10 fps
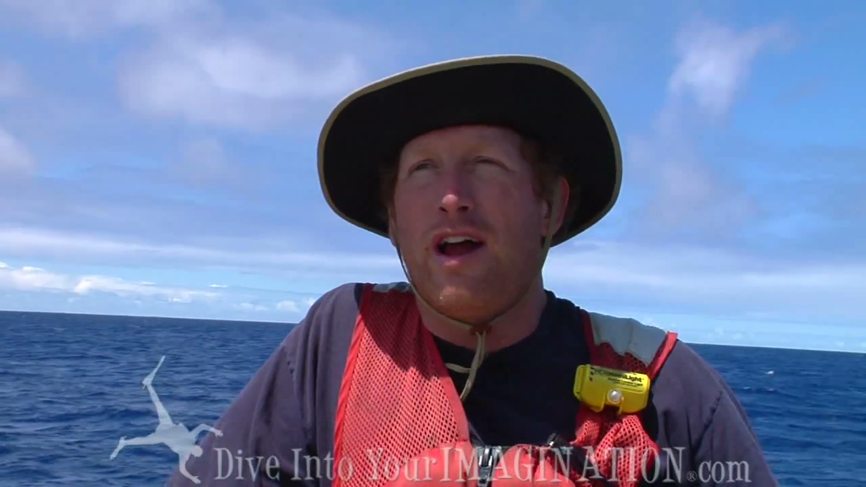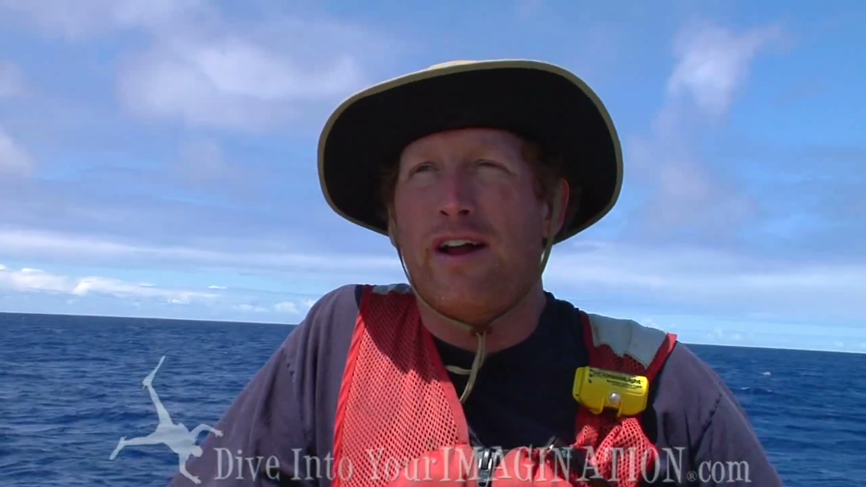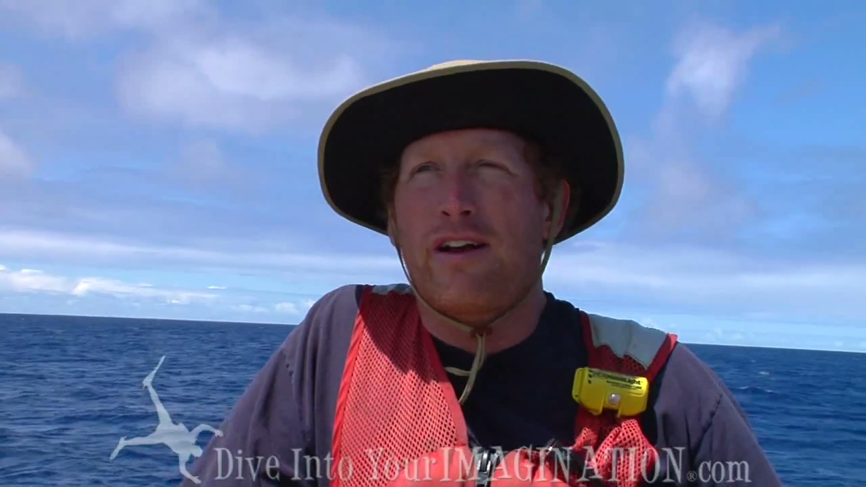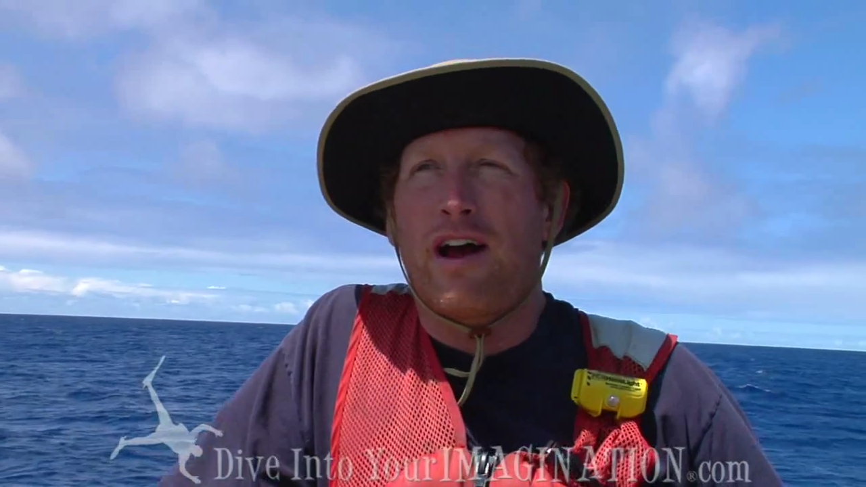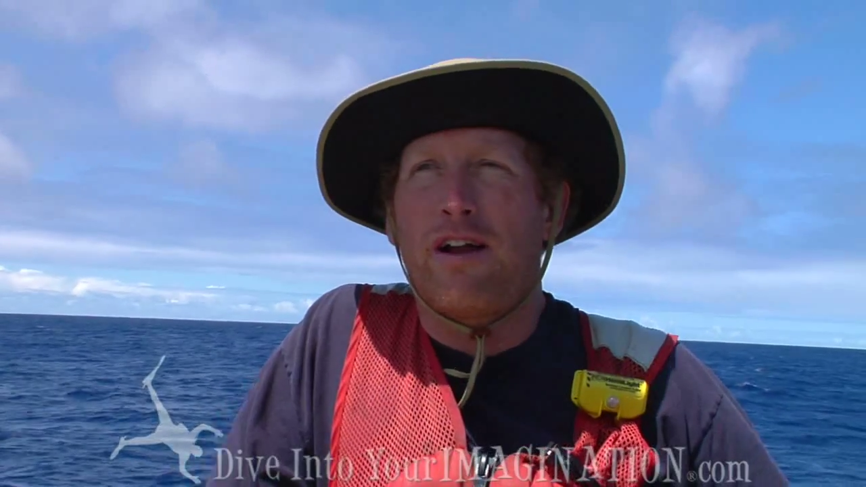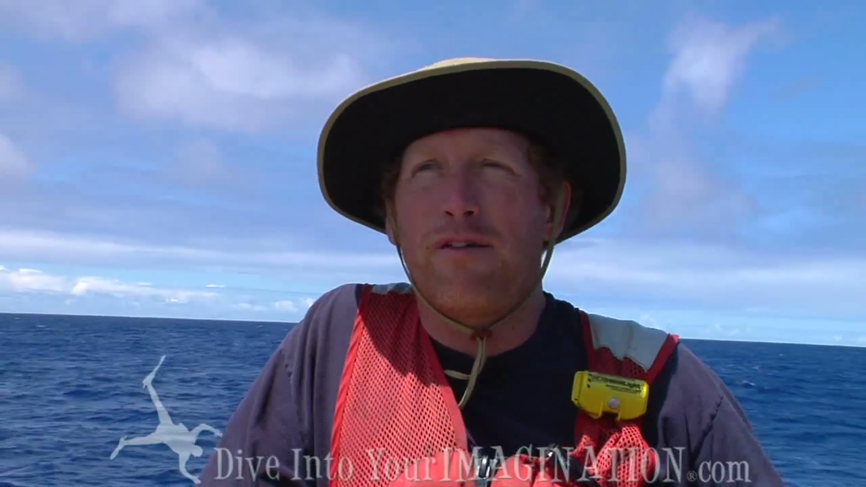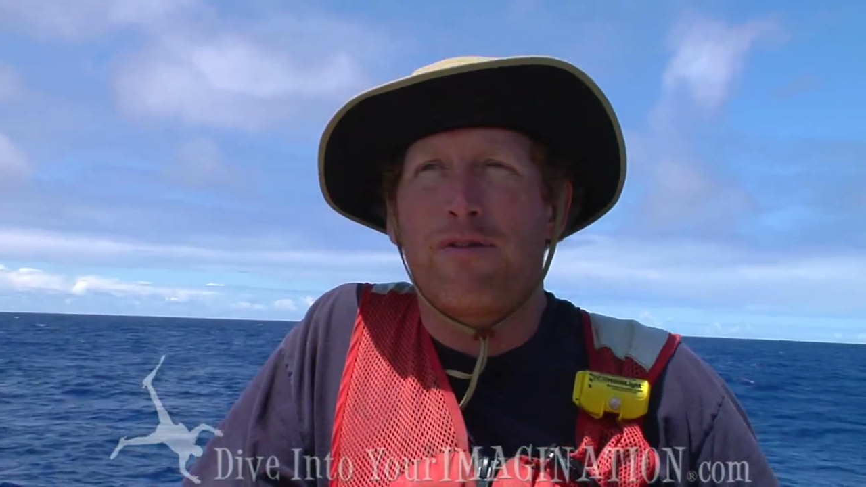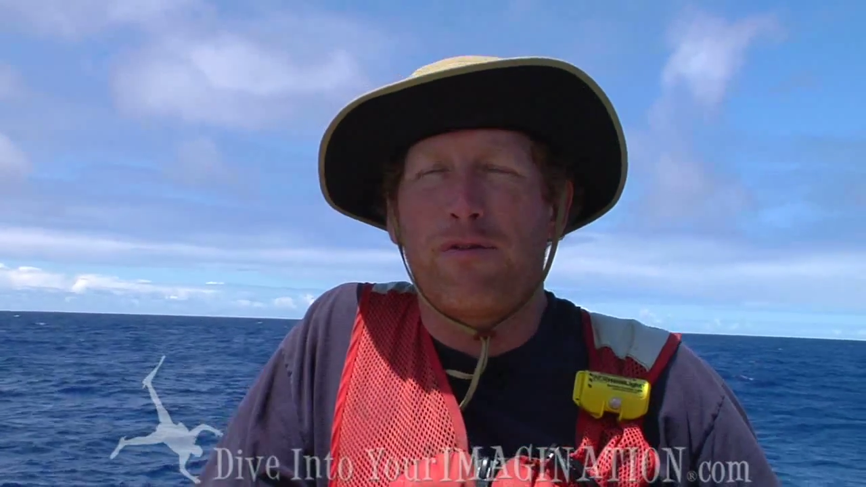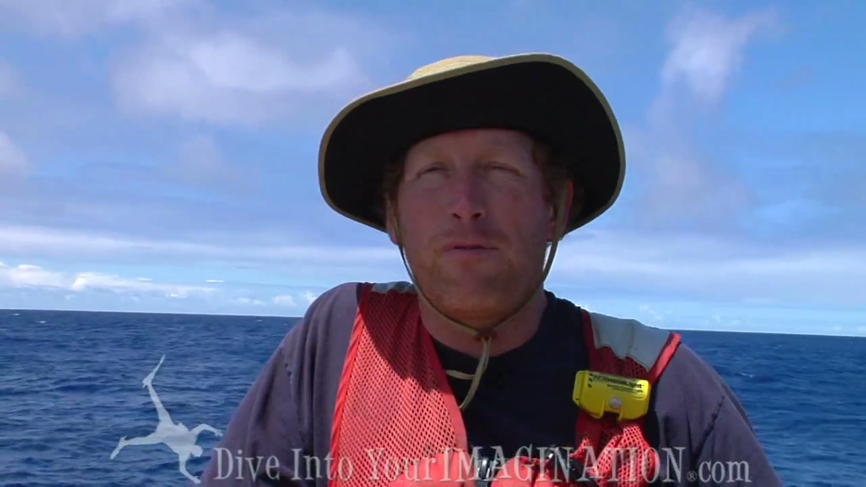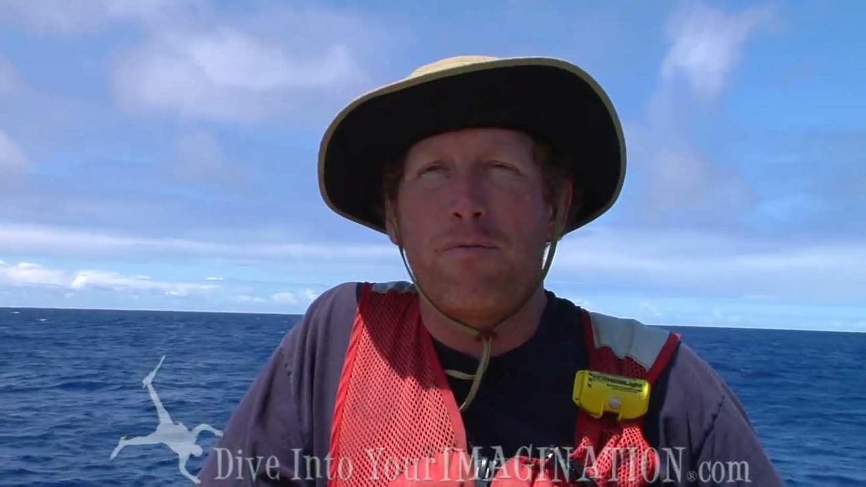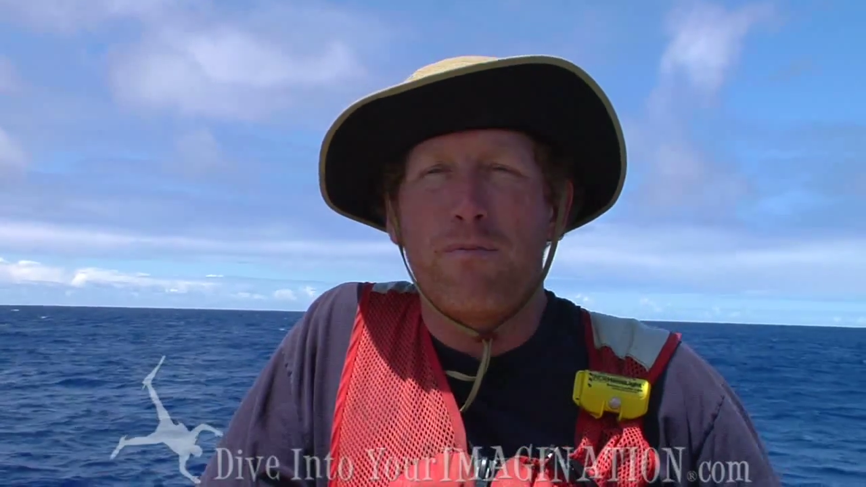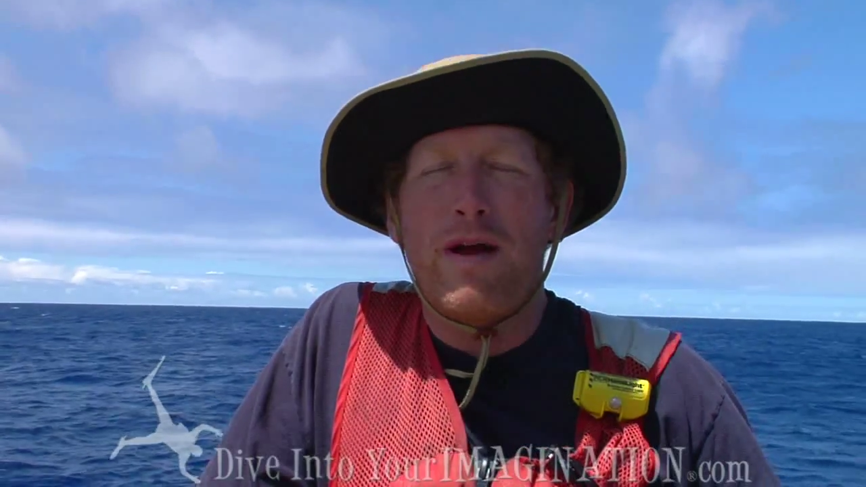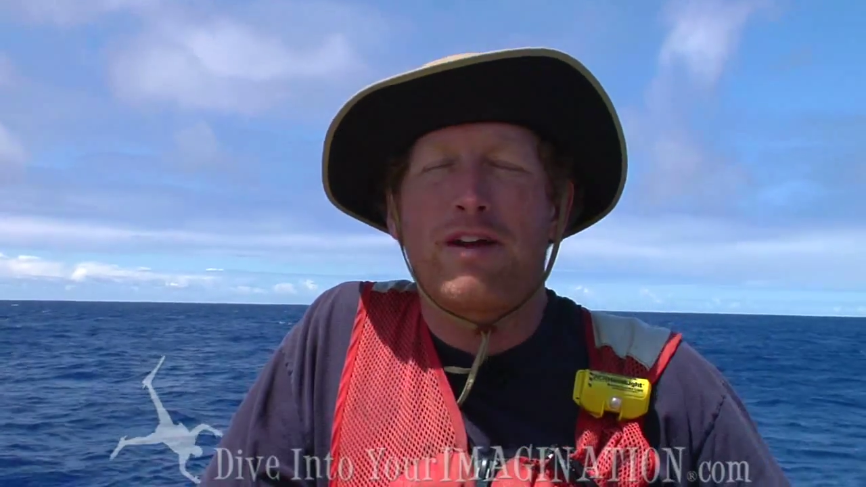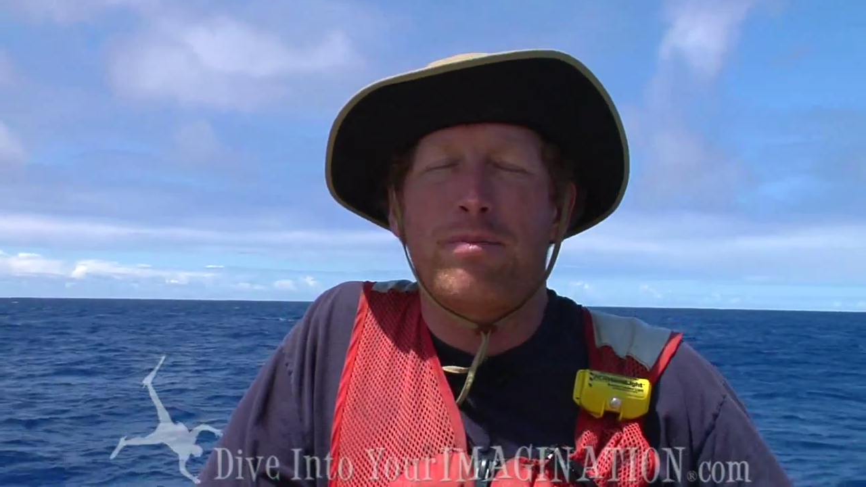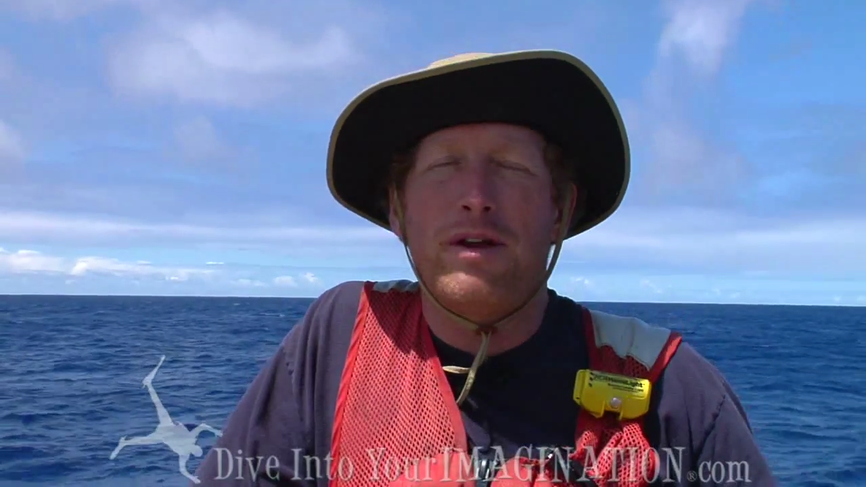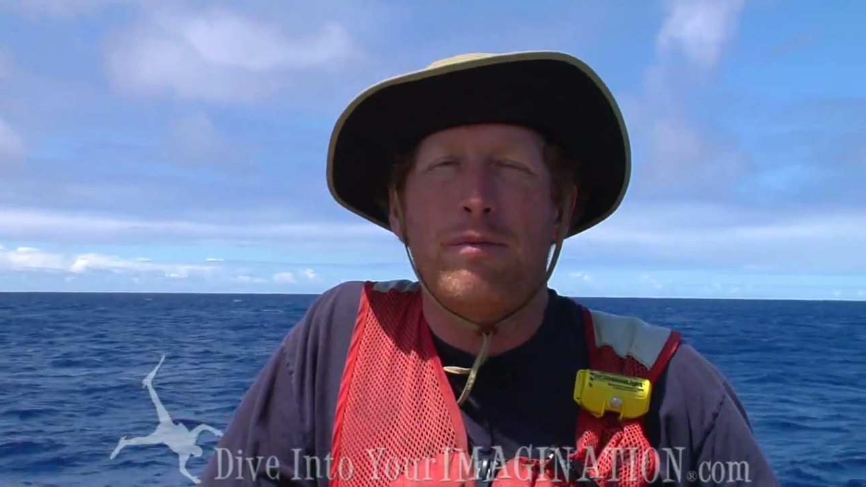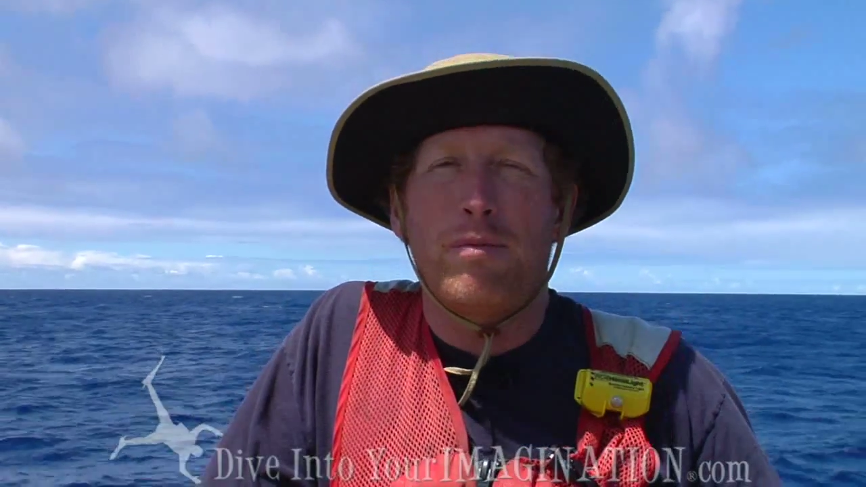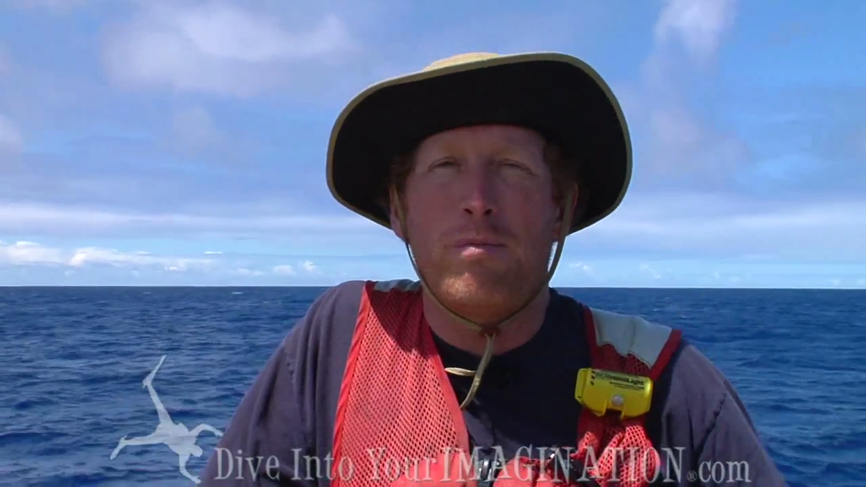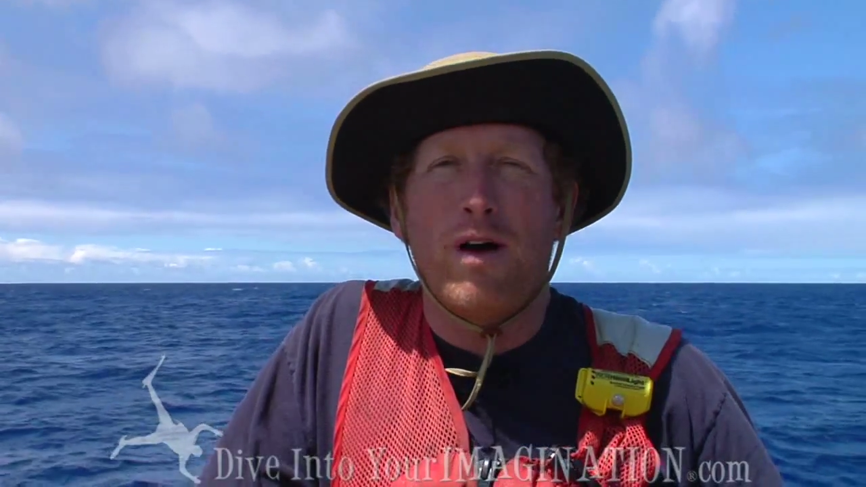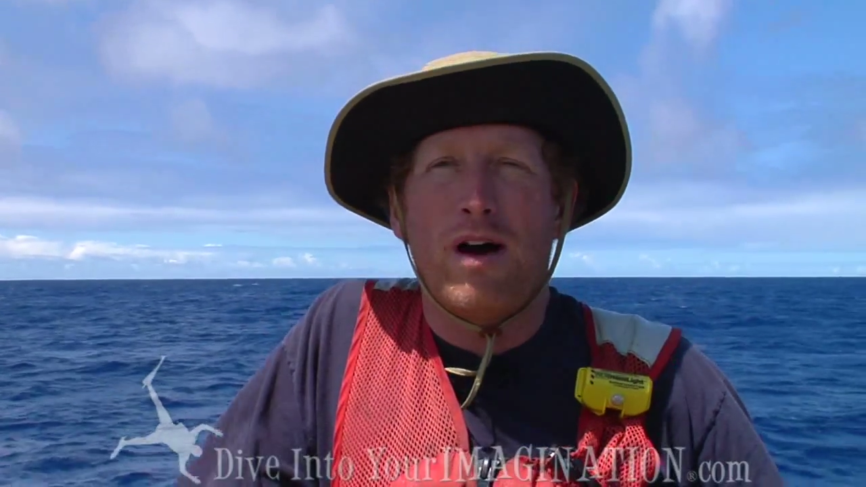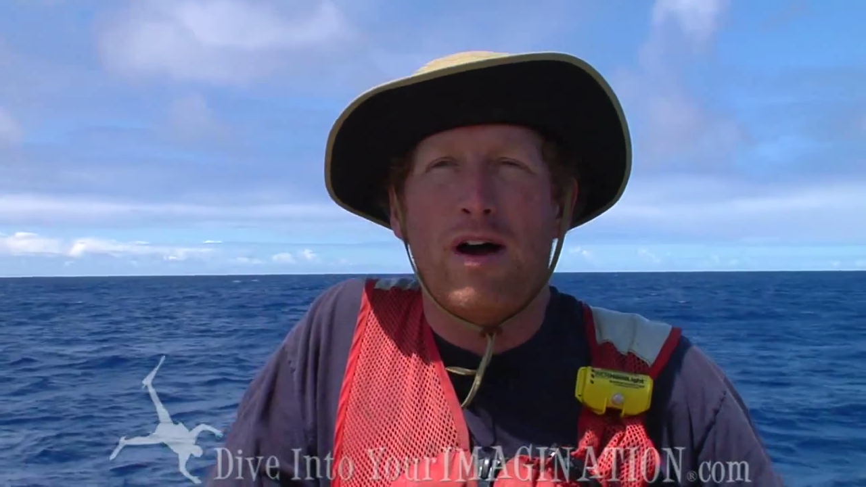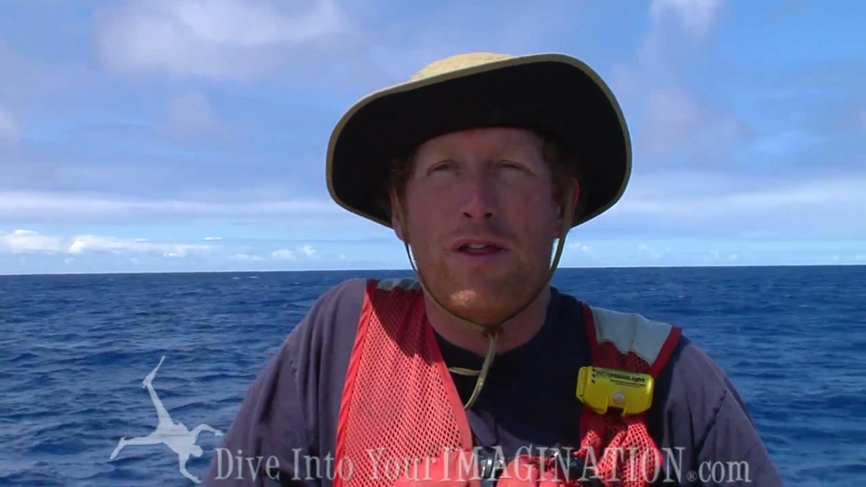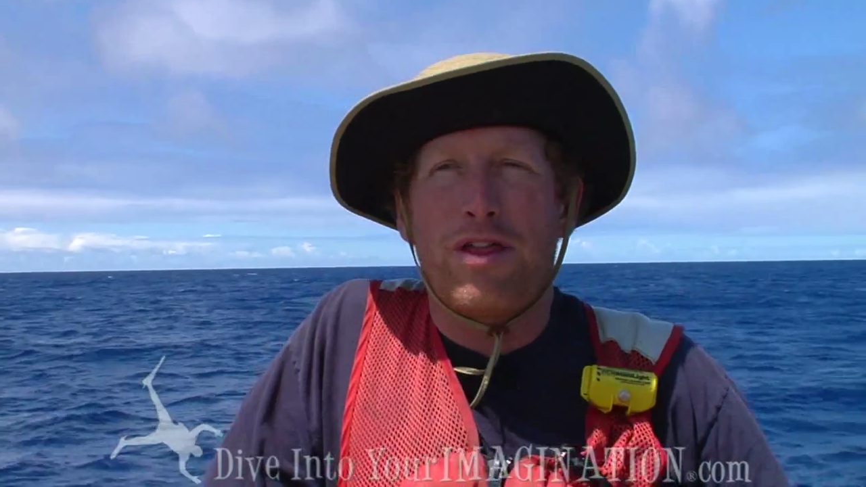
it kind of makes me uh,